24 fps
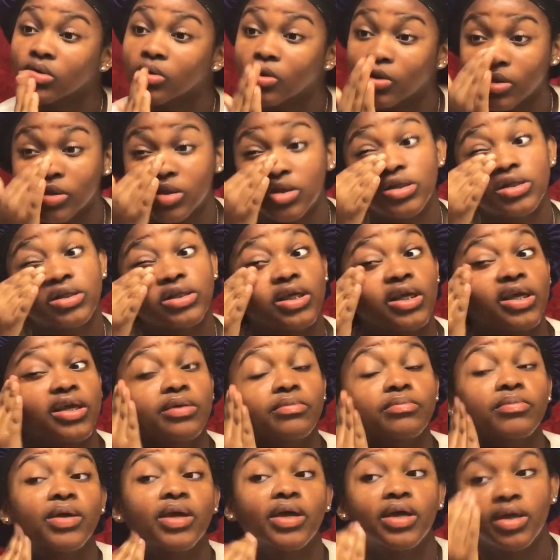on the
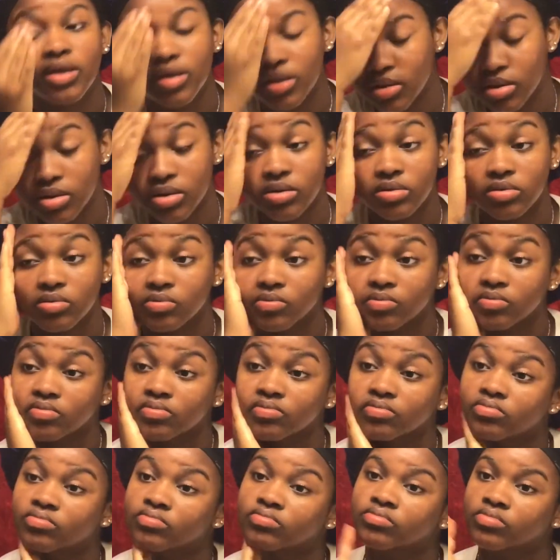same mask
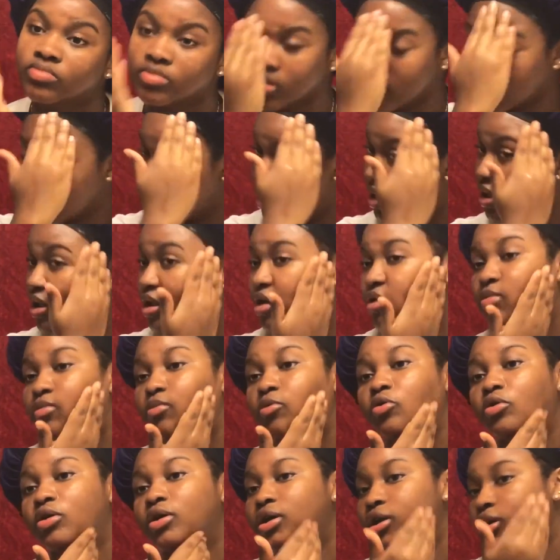and a
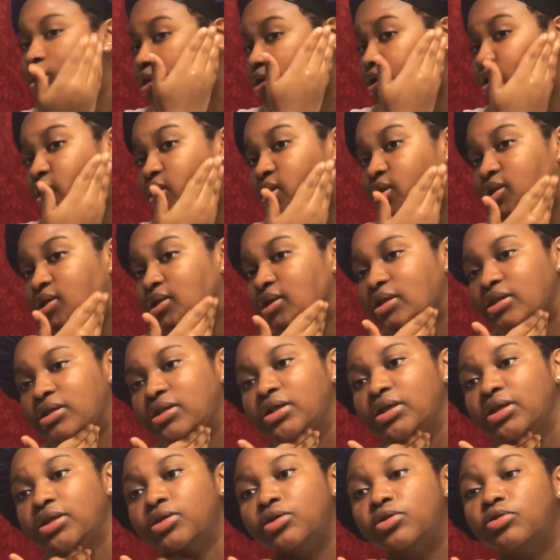more in
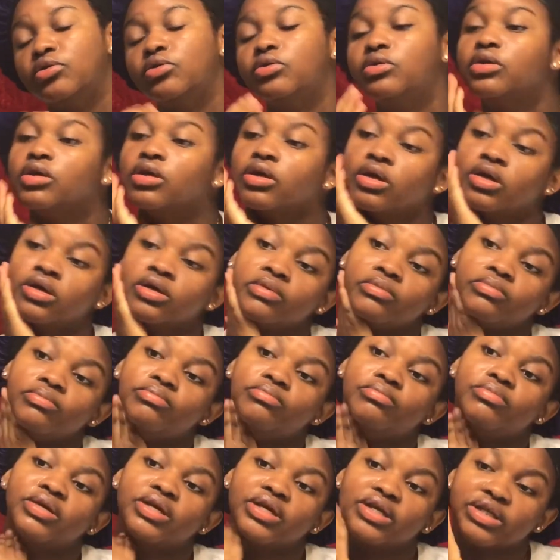detailed
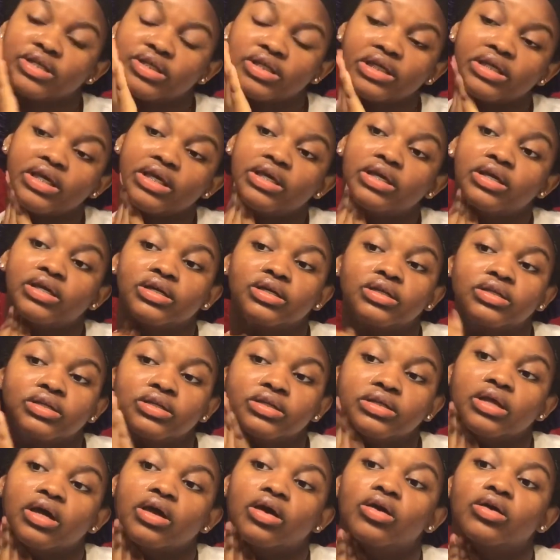mixing and
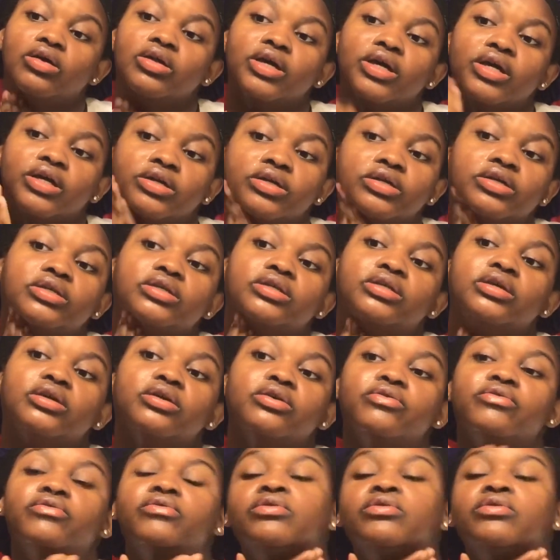all that good stuff.